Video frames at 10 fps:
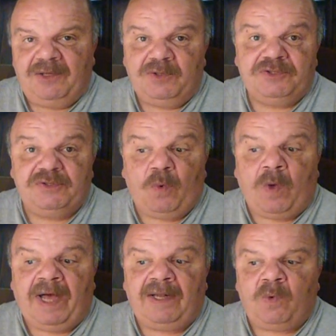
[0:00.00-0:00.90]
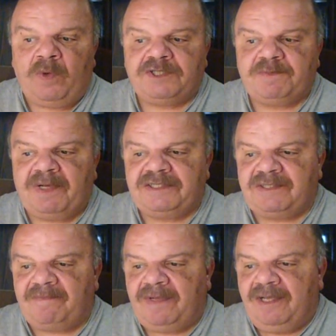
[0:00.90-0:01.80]
used in the Wild West by
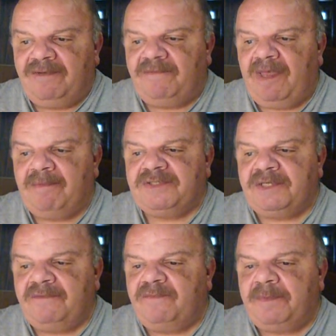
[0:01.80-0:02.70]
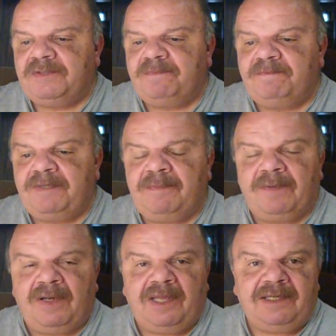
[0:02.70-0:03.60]
some famous and infamous
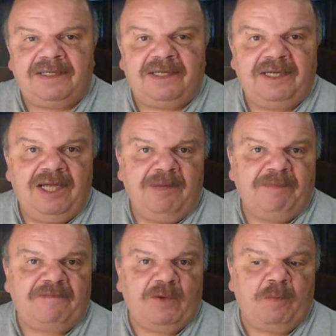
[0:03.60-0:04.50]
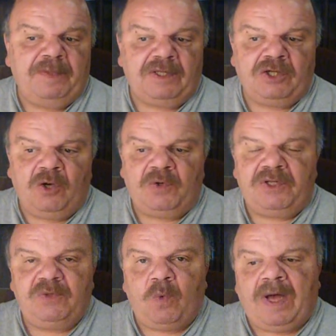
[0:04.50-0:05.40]
people like Buffalo Bill
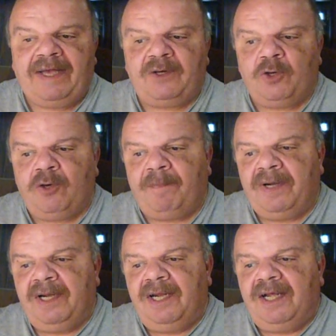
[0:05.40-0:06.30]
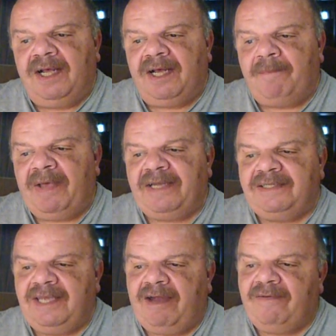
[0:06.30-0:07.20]
Cody, Wyatt Earp, Pat
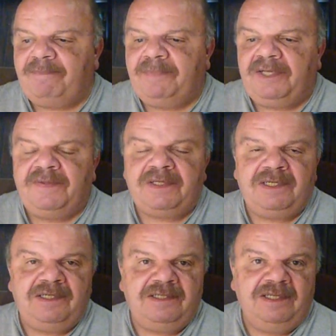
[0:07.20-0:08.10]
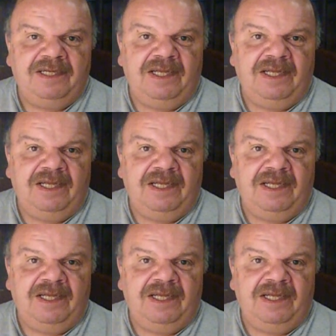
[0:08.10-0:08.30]
Garrett, Billy the Kid,